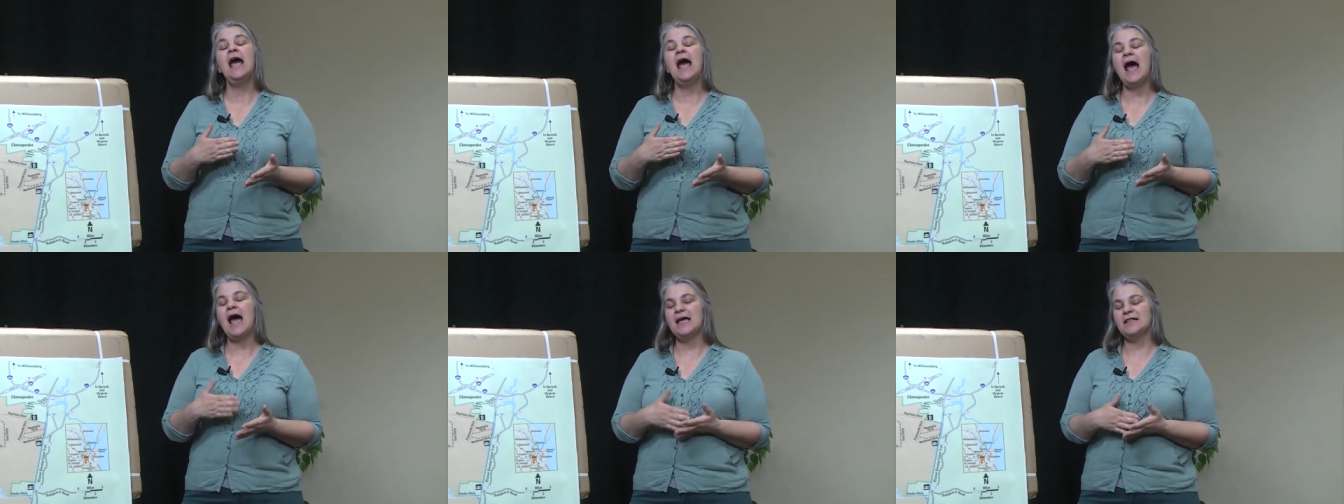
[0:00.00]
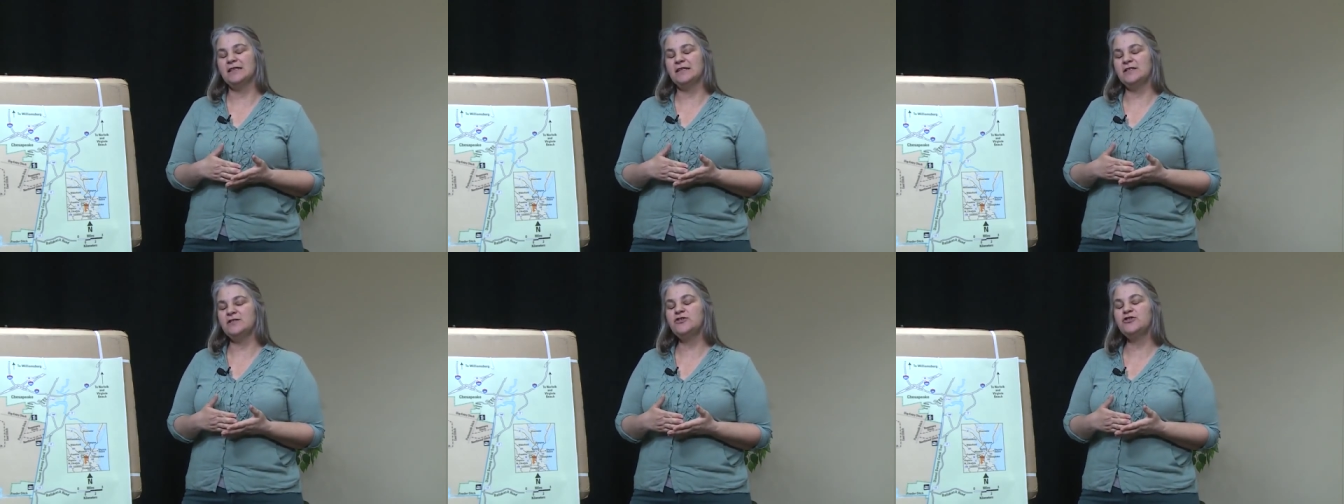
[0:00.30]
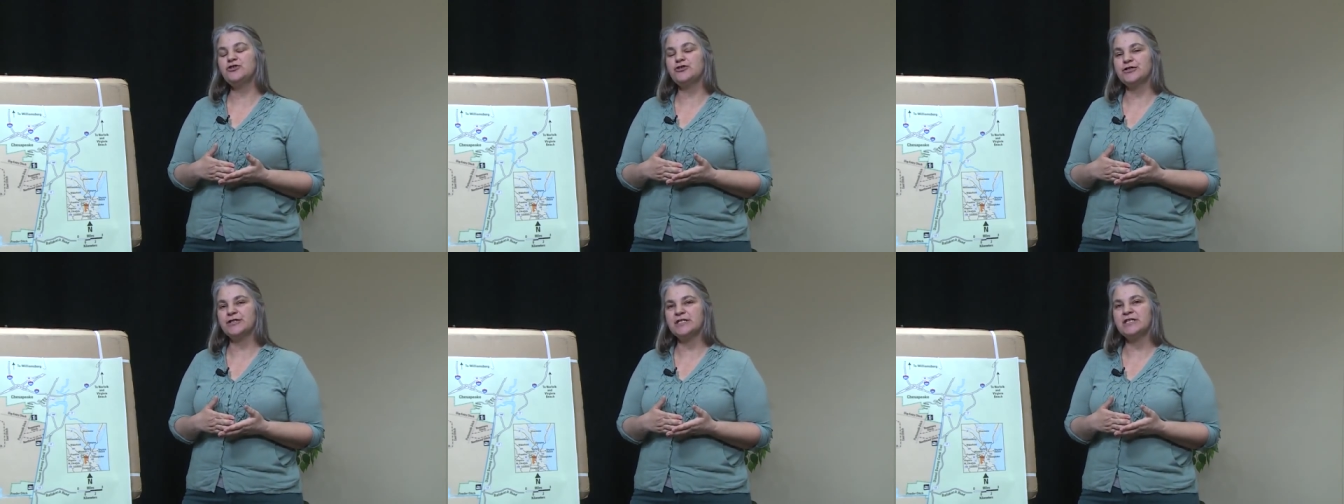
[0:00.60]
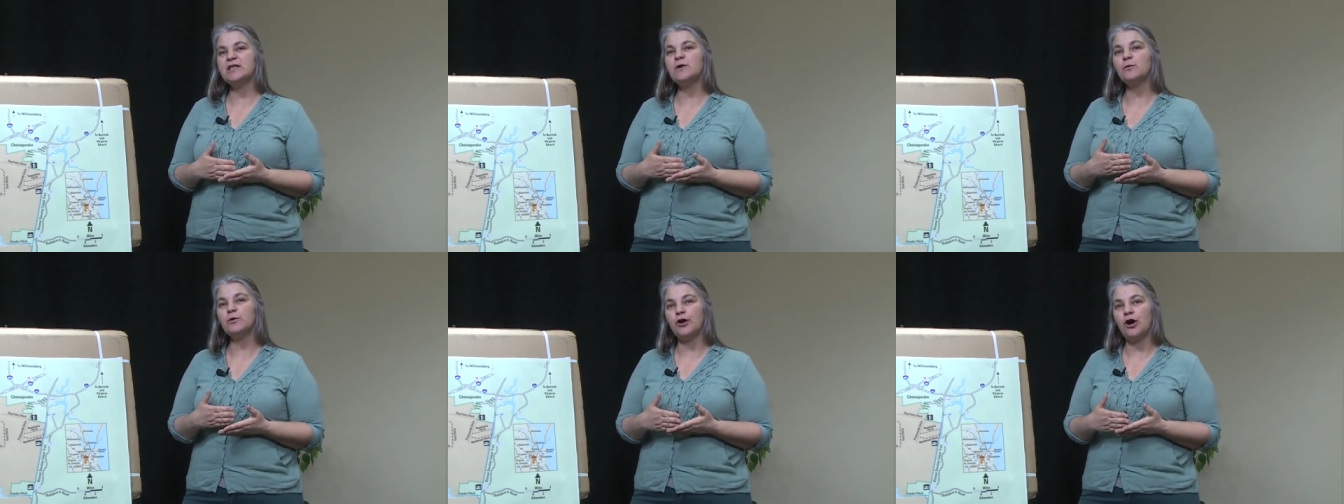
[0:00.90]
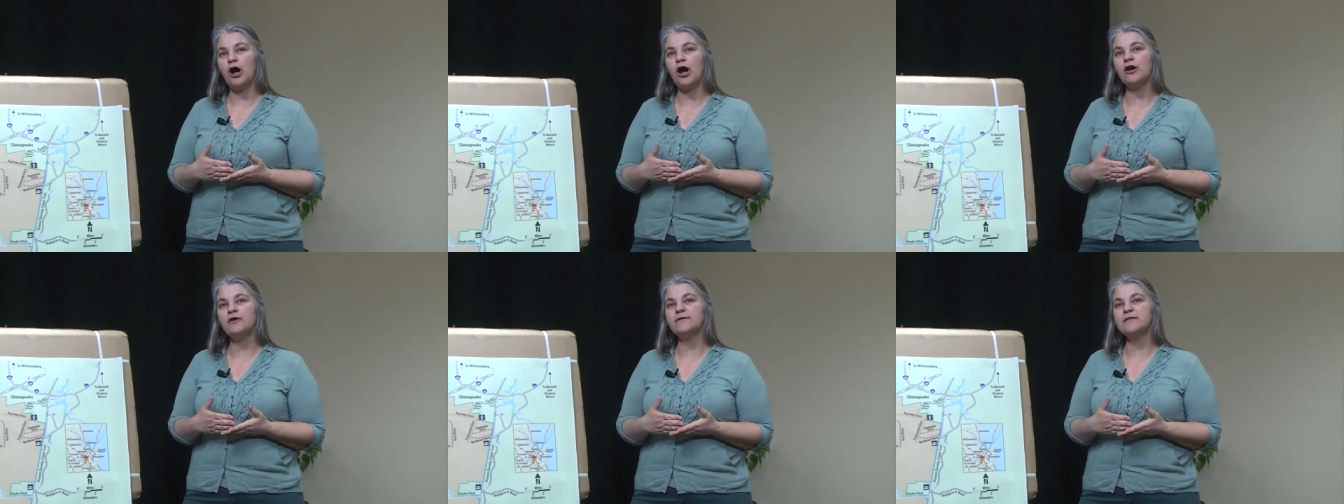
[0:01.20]
And these trees that were
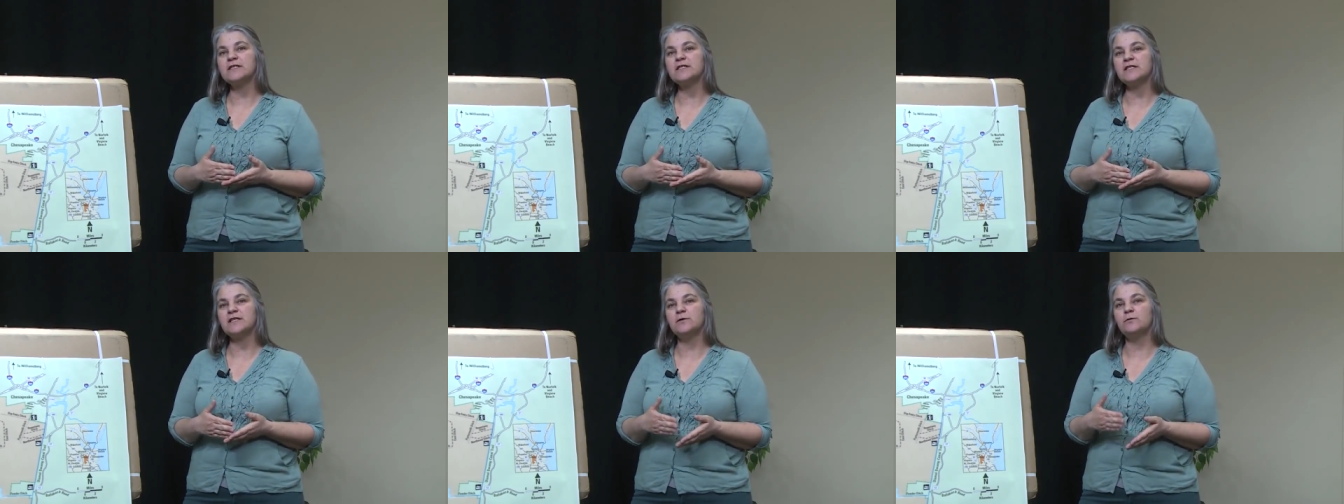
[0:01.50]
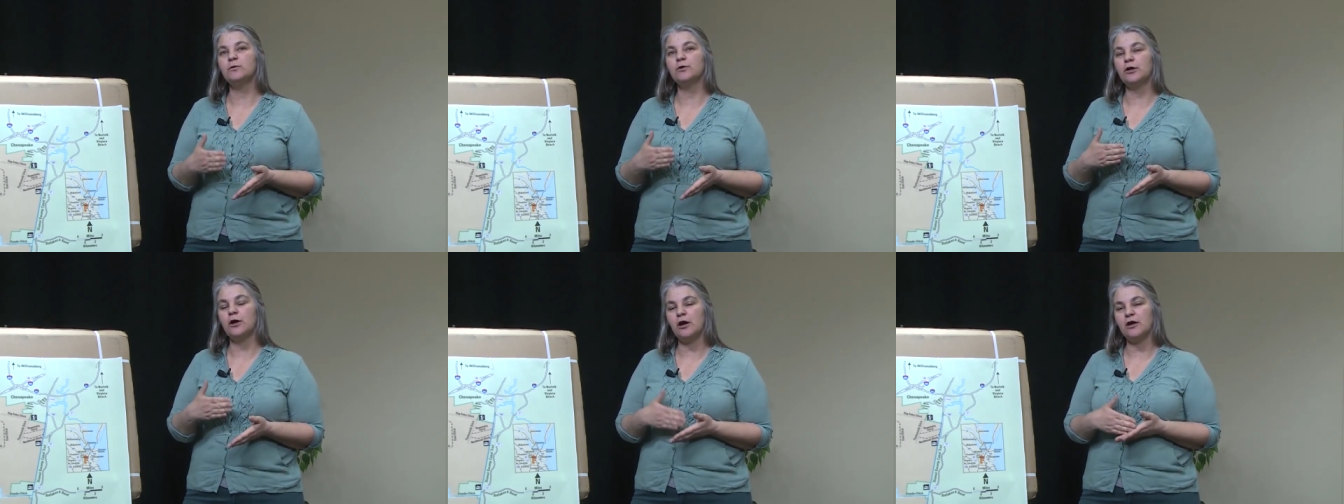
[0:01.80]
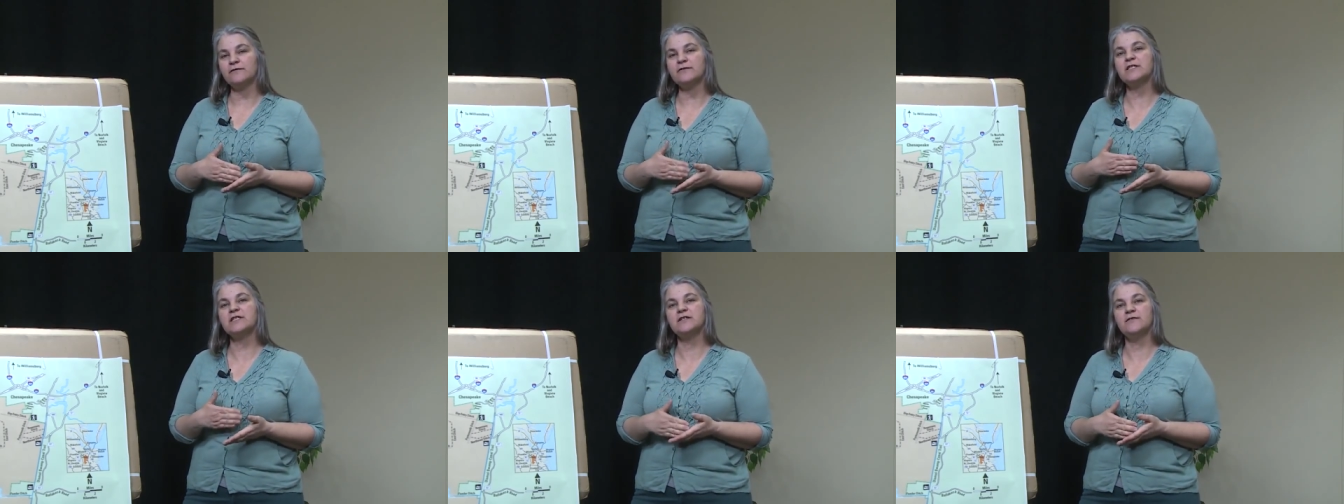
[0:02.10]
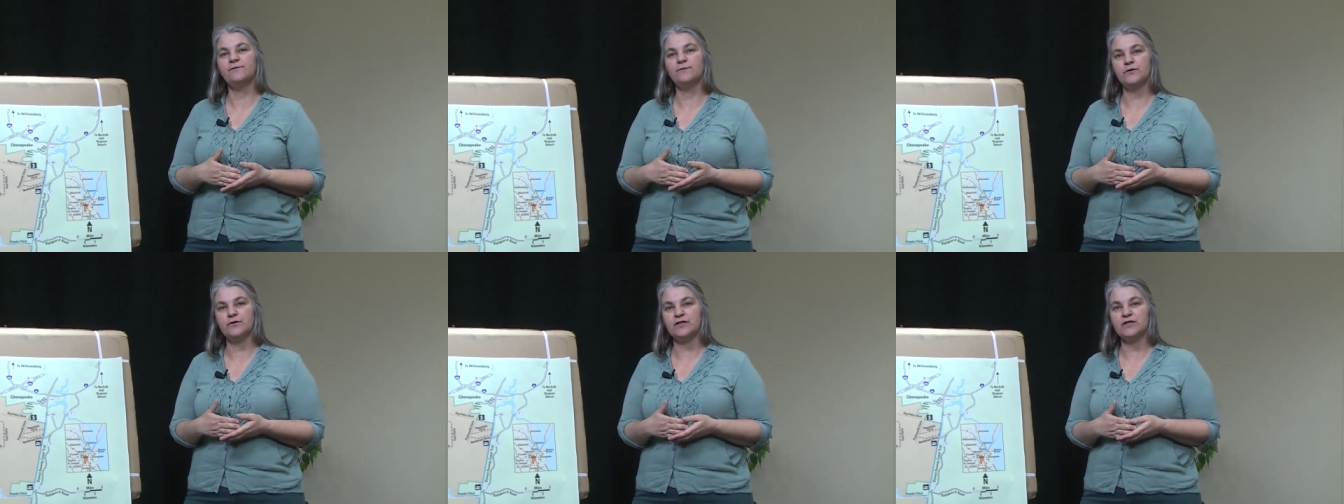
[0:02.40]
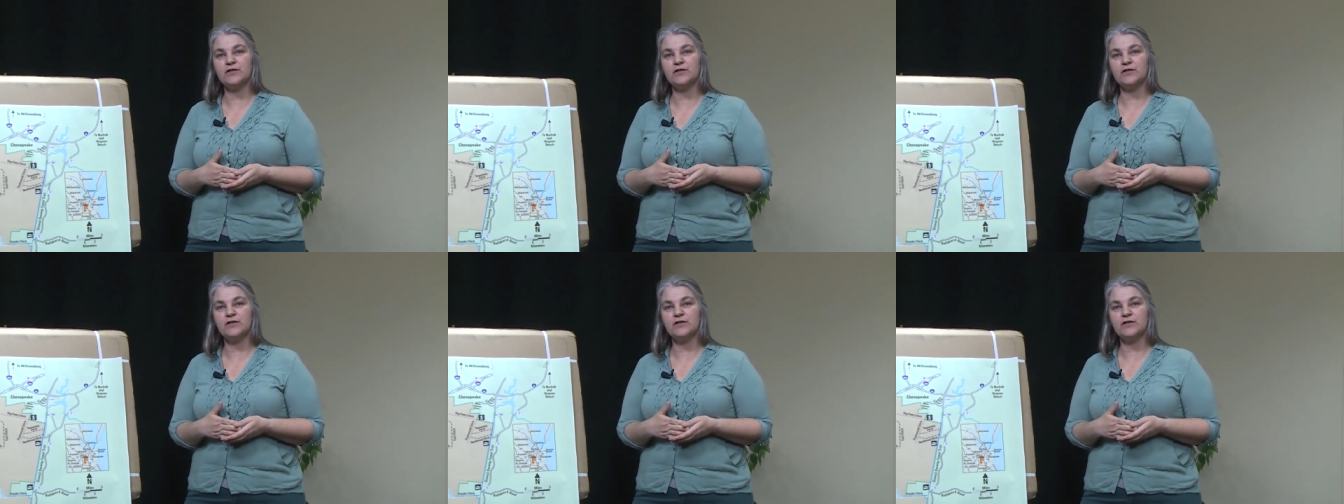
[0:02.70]
harvested were harvested for the